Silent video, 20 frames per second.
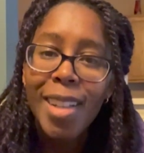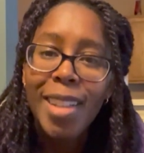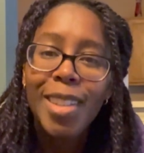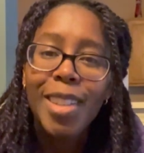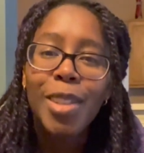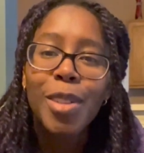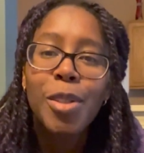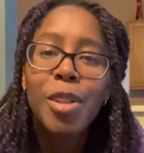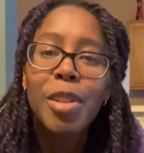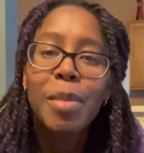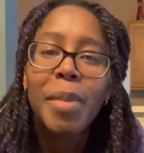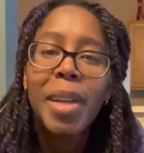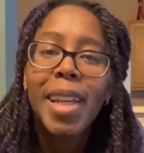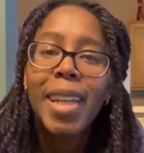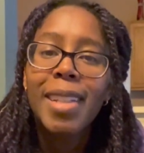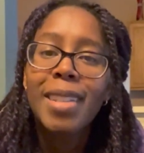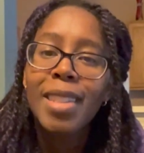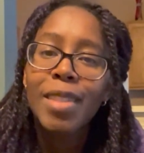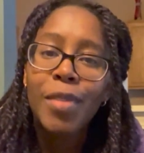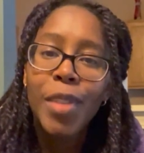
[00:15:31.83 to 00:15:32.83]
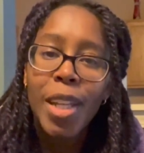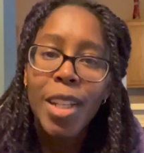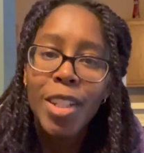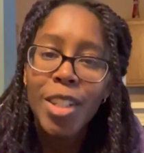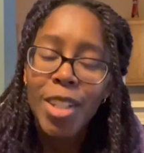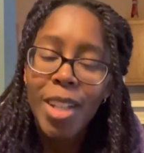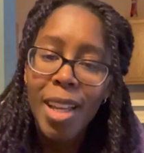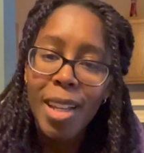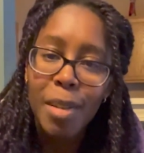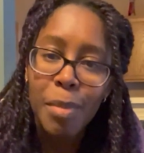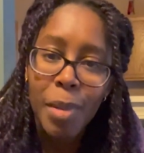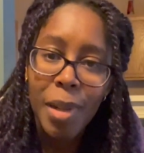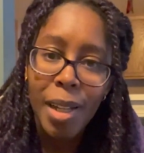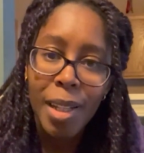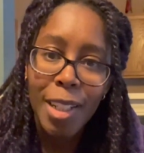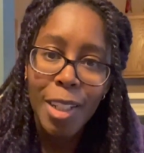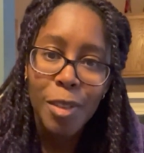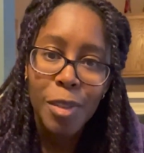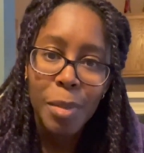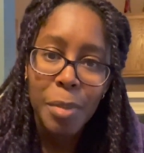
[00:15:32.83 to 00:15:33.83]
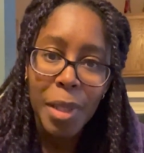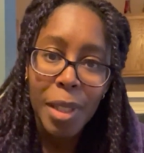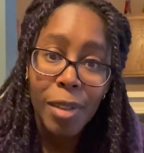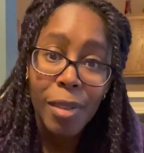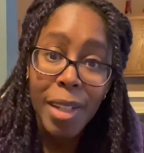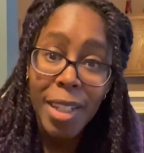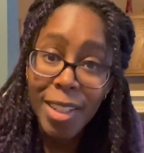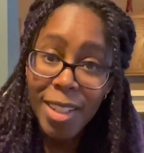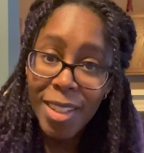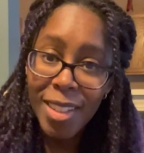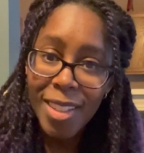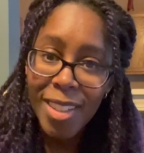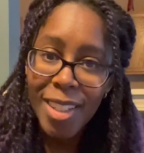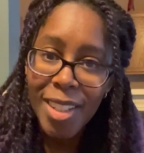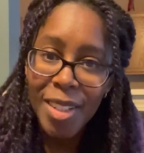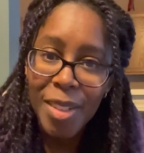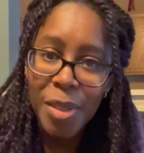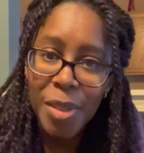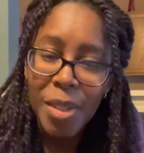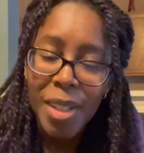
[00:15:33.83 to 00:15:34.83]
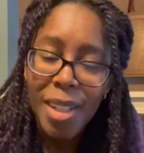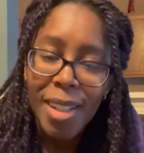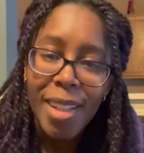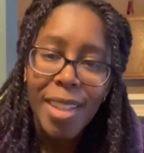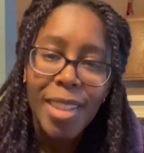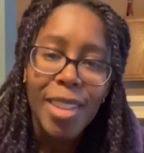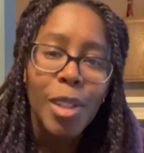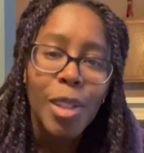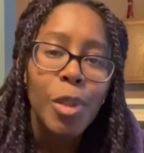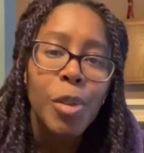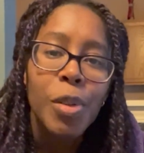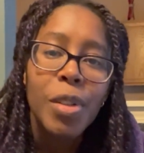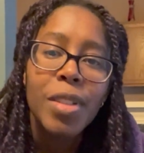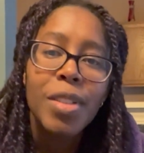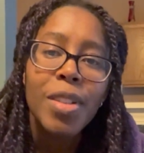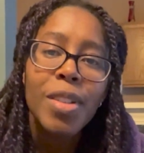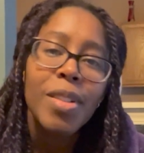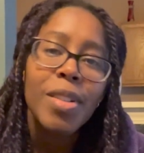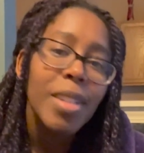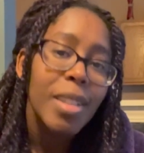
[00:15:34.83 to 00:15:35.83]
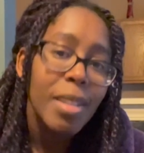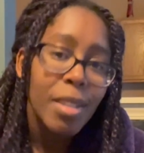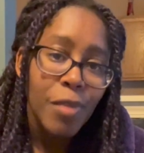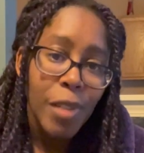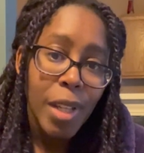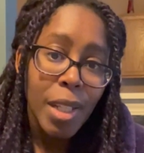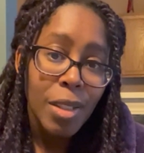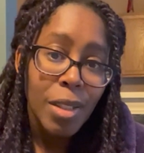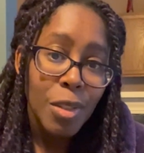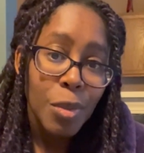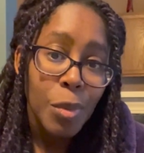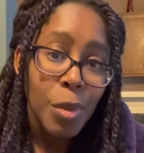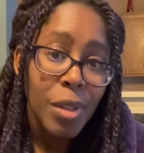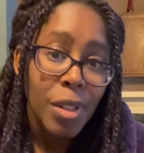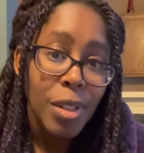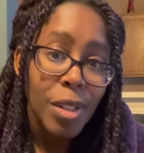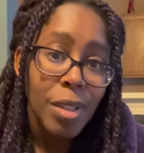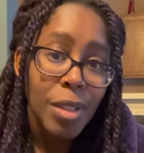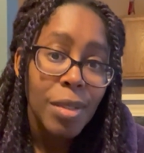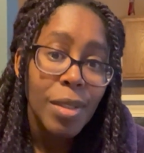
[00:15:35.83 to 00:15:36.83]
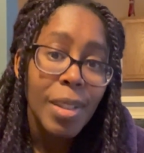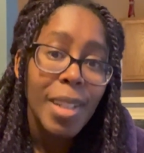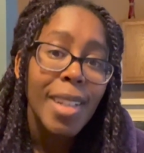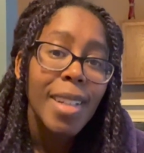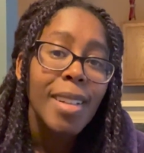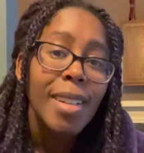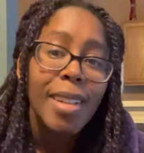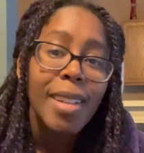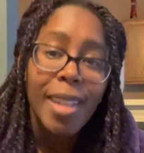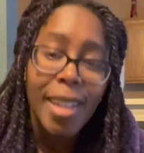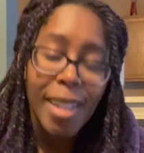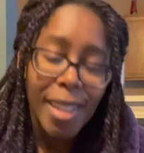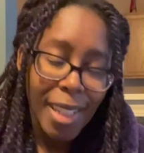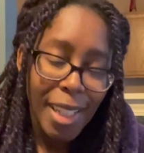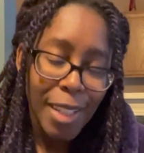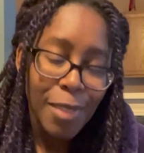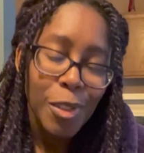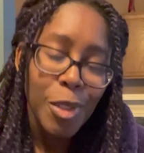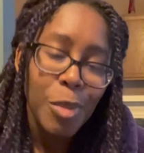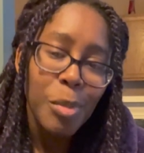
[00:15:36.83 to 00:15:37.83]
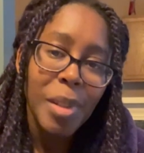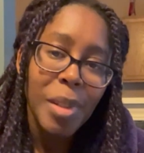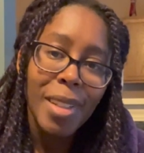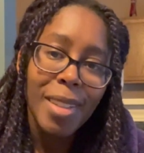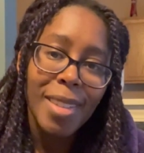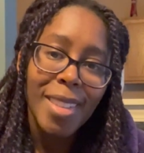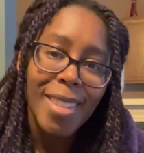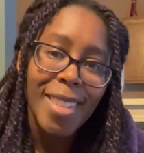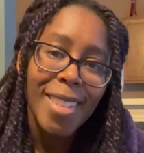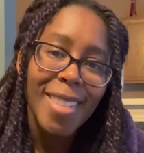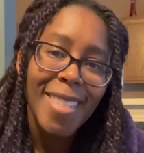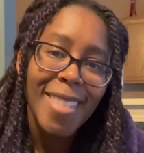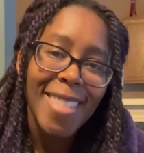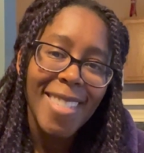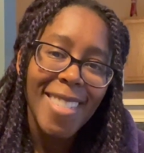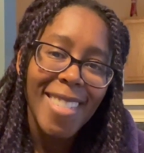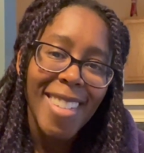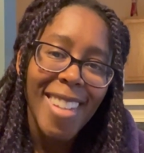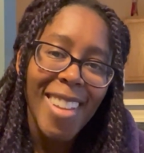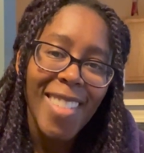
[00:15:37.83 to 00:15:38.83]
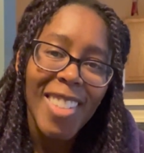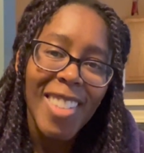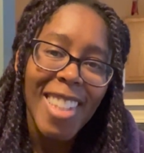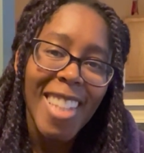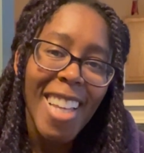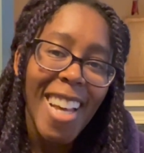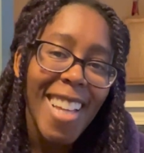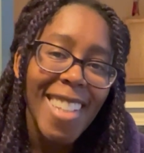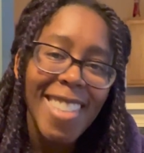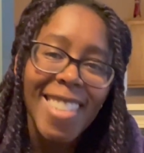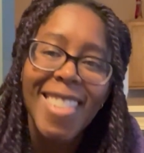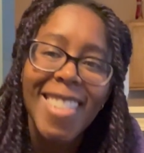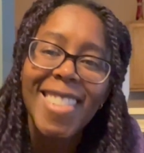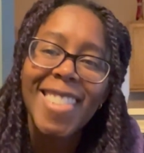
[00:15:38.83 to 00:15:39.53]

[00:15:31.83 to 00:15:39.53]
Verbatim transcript: The Lord make his face shine upon you and be gracious to you. The Lord turn his face toward you and give you peace. And with that,